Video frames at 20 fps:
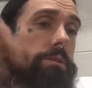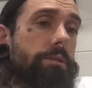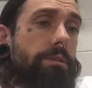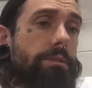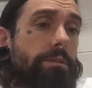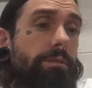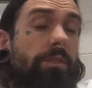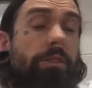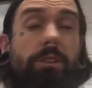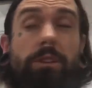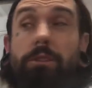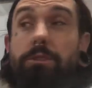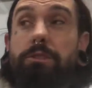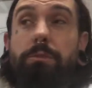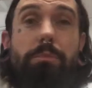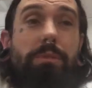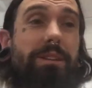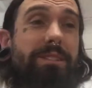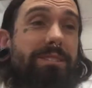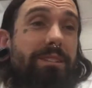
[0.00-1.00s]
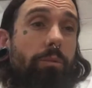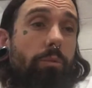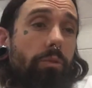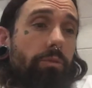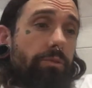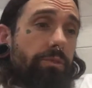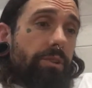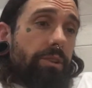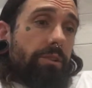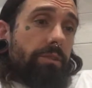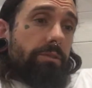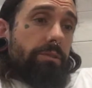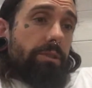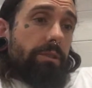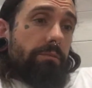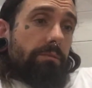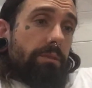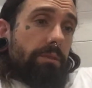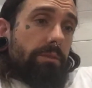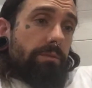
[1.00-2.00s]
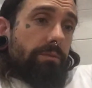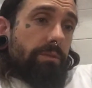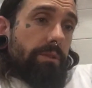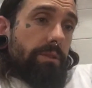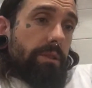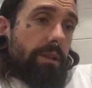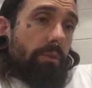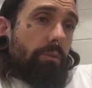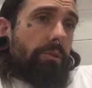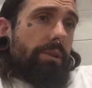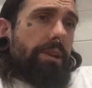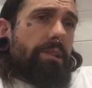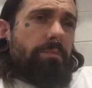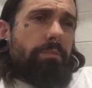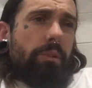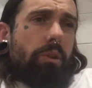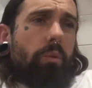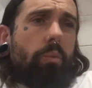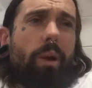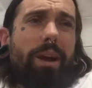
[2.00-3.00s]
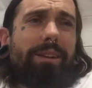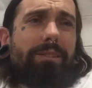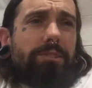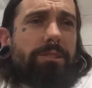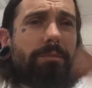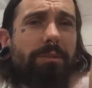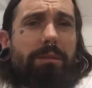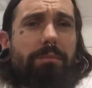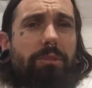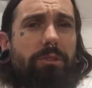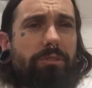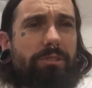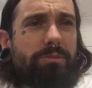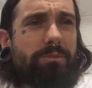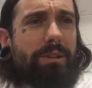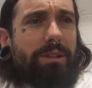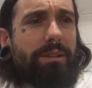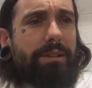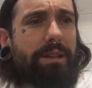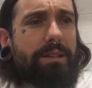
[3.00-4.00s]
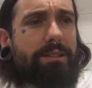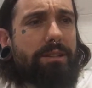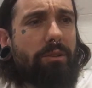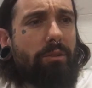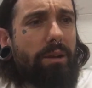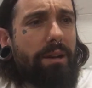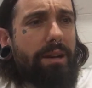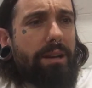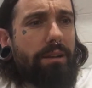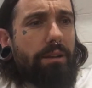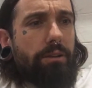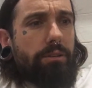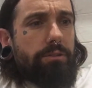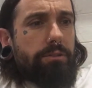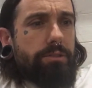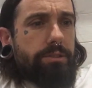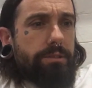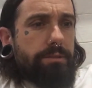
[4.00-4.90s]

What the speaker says: I've got loads of places I want to go to. I want to explore Wales a bit more as well, and that's quite close.